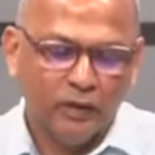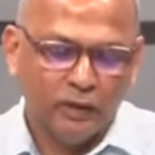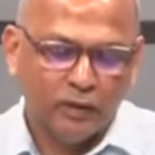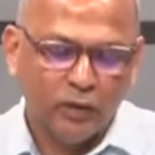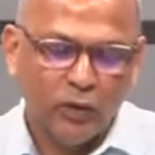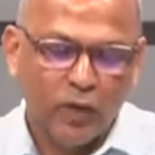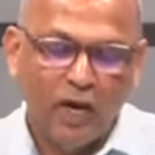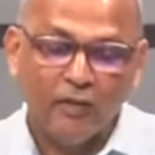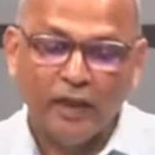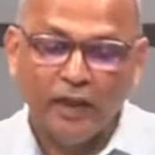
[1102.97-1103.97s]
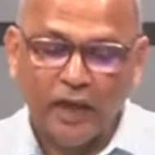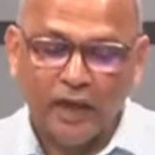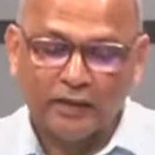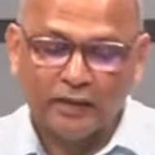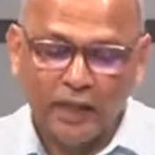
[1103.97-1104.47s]
So having a
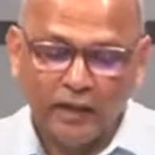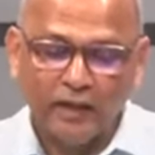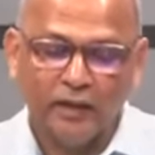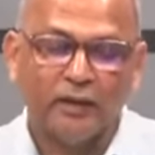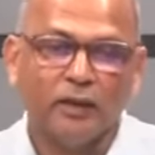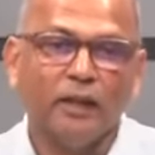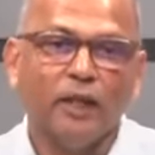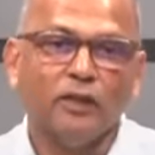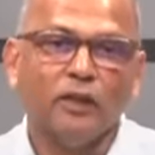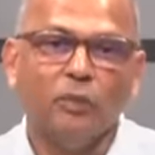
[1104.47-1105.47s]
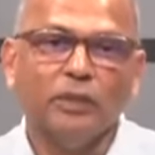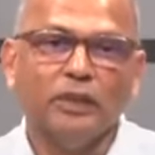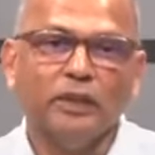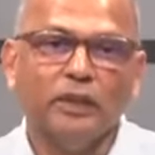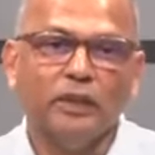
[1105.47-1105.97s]
second
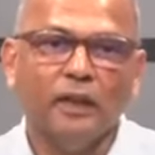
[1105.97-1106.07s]
autopsy,